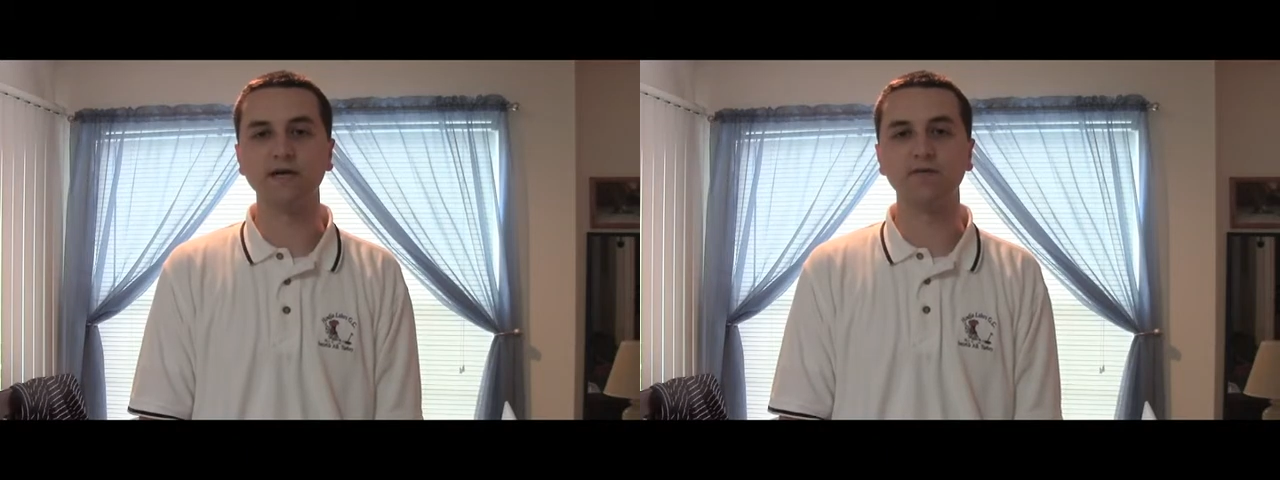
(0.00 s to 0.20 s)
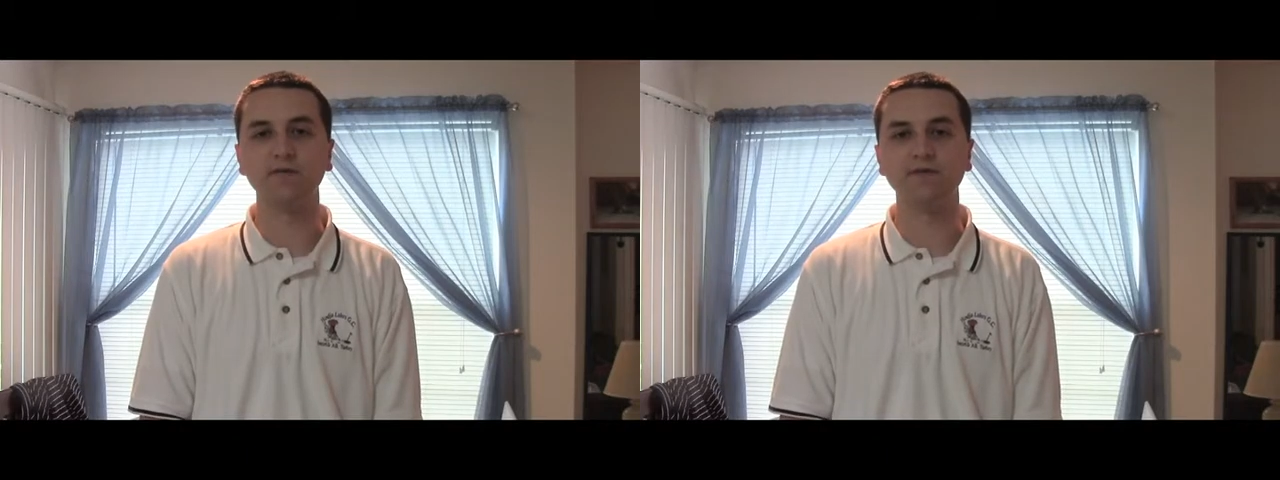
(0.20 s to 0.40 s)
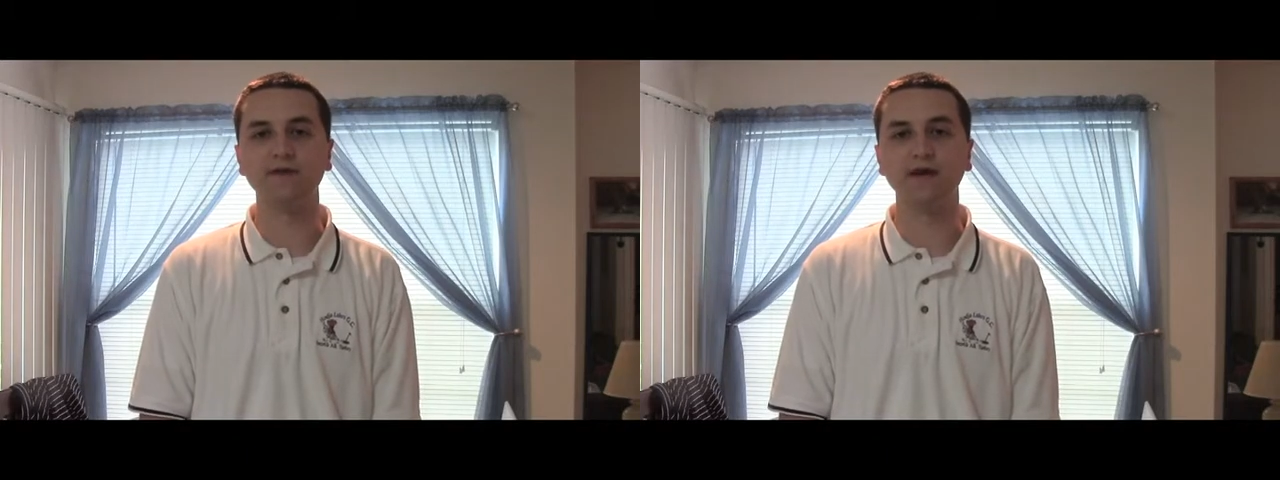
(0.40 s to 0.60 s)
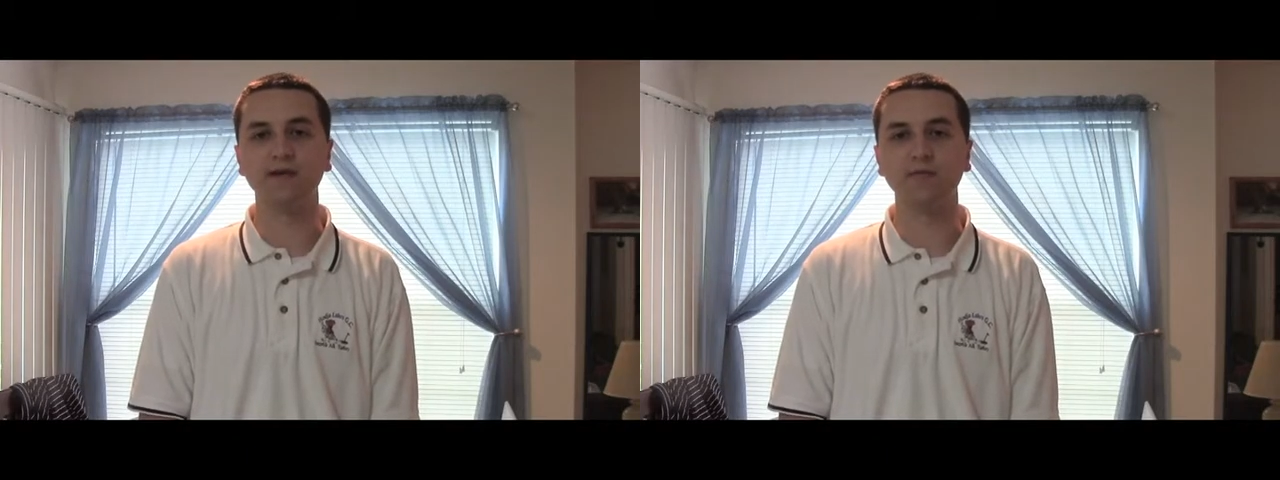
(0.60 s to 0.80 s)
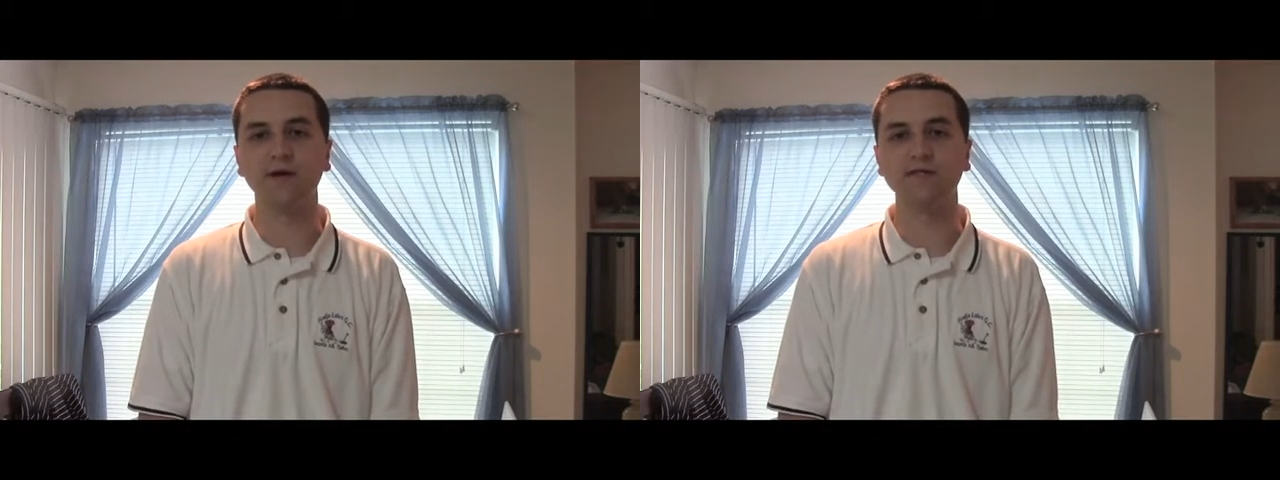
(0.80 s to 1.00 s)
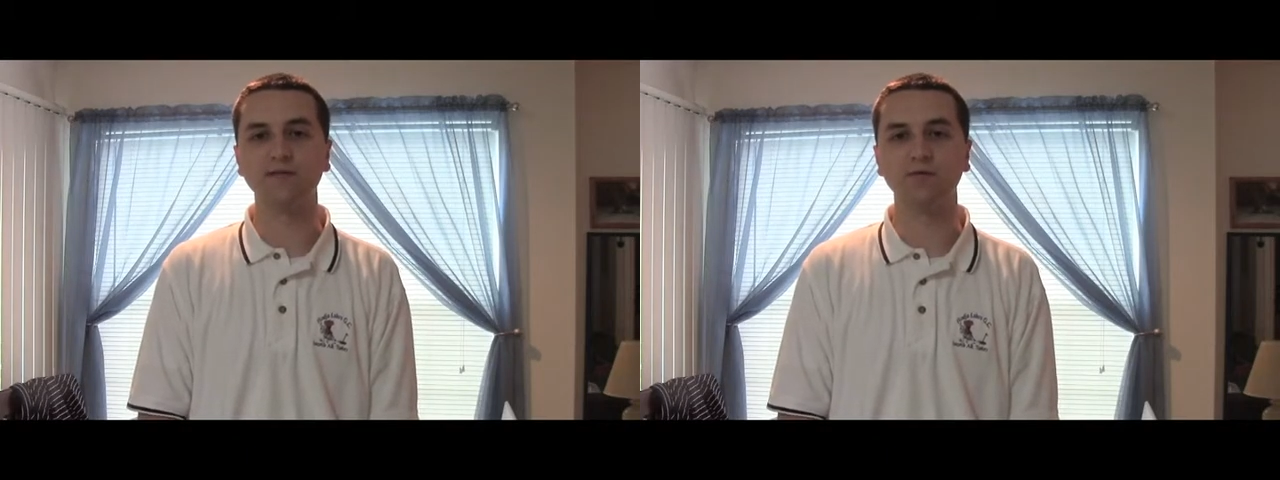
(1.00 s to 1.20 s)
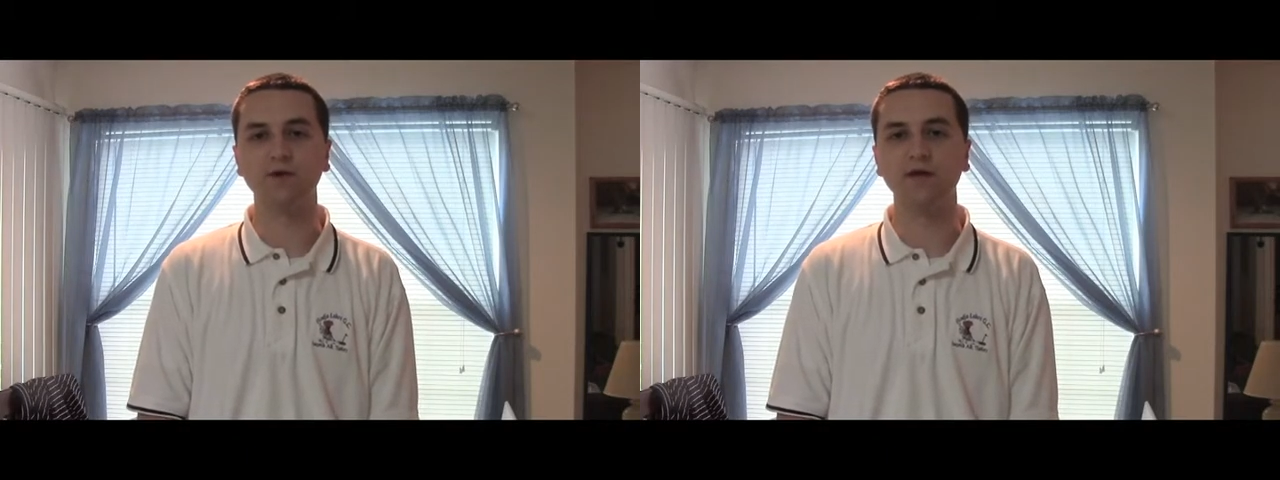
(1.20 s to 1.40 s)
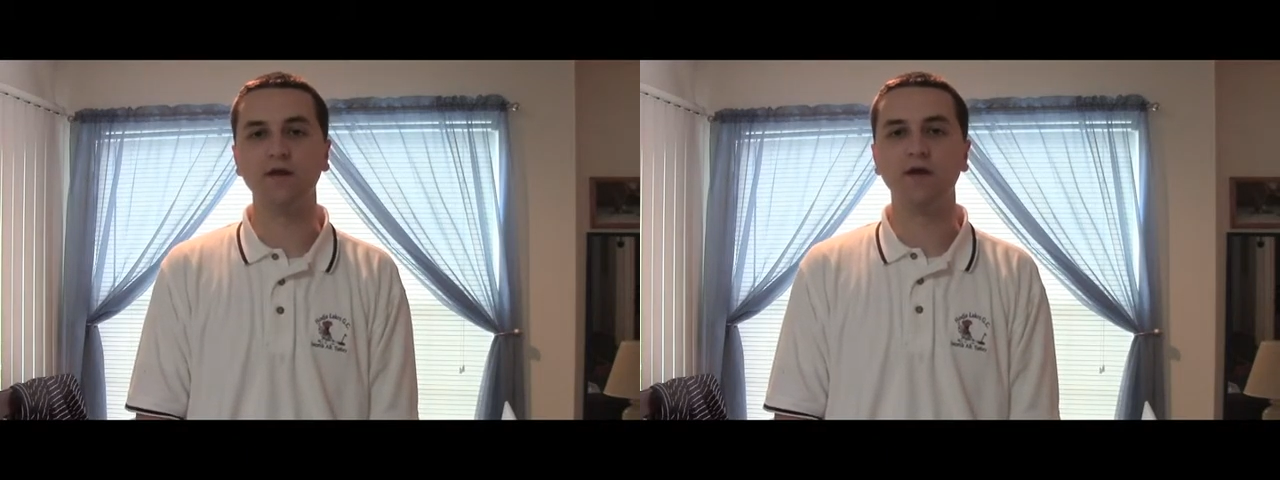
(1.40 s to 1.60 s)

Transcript: I believe Academic Magnet is going to win,